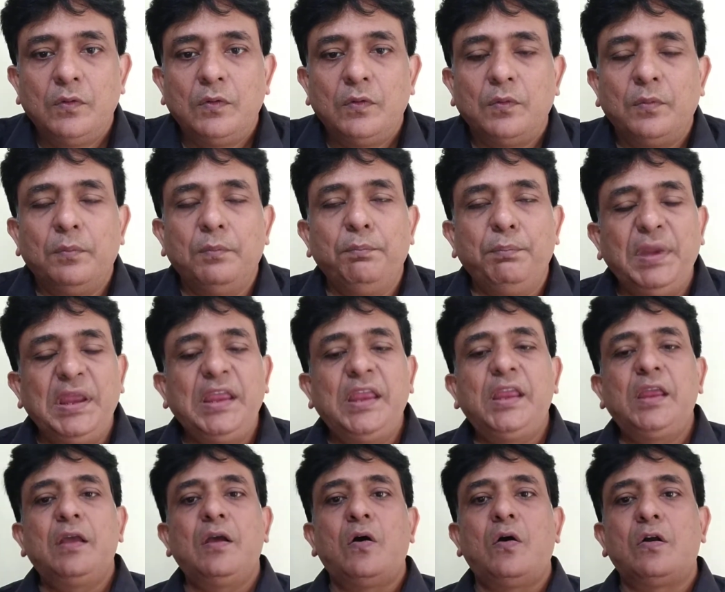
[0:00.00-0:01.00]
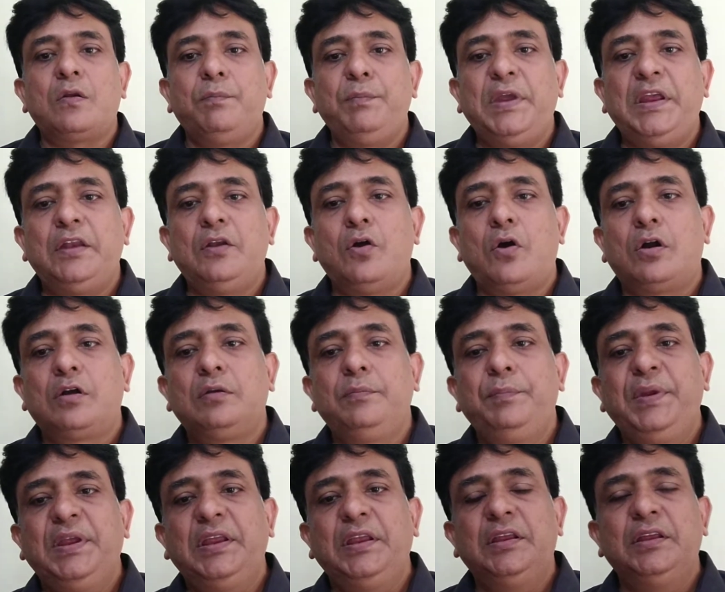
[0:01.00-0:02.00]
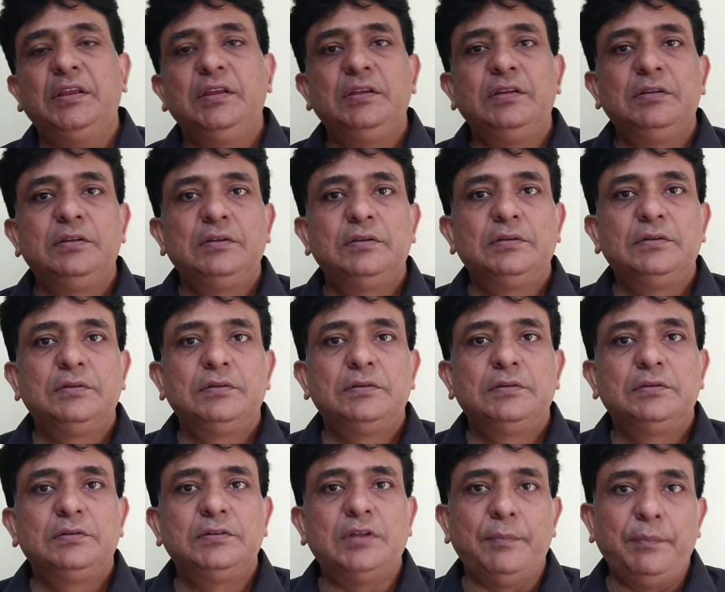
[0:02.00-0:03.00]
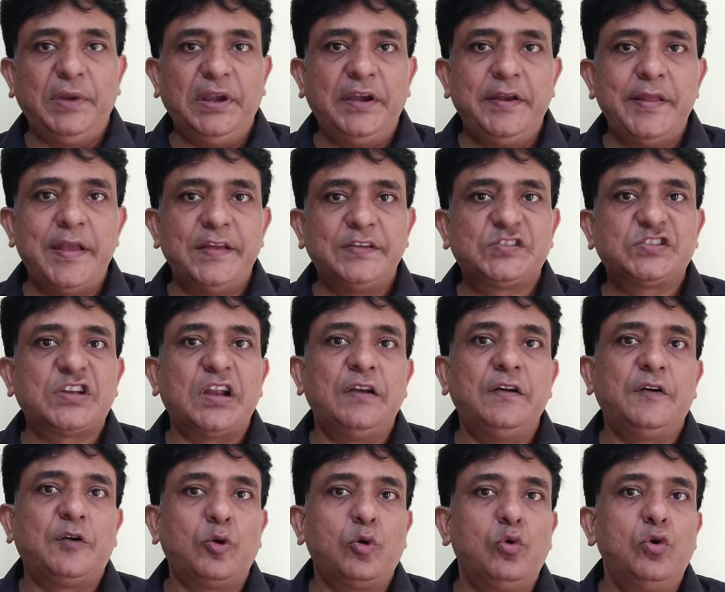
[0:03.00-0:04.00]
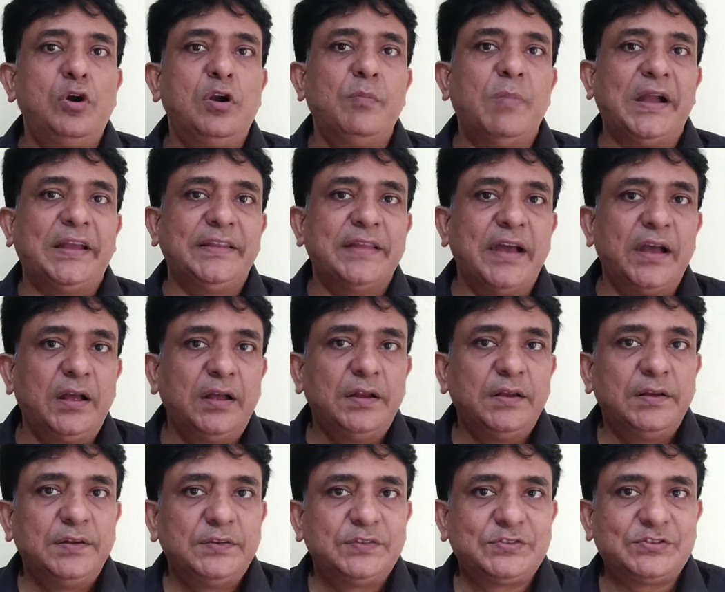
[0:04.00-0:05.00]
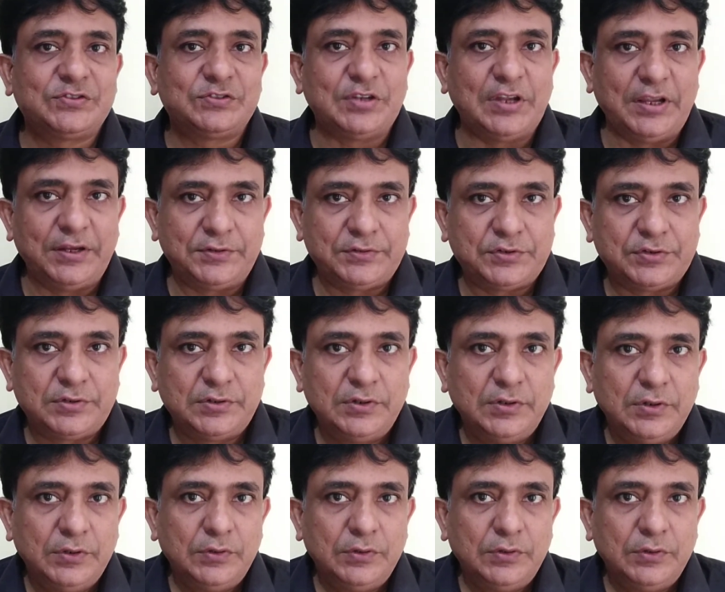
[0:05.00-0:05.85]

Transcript: May or may not be the media is controlled by the state.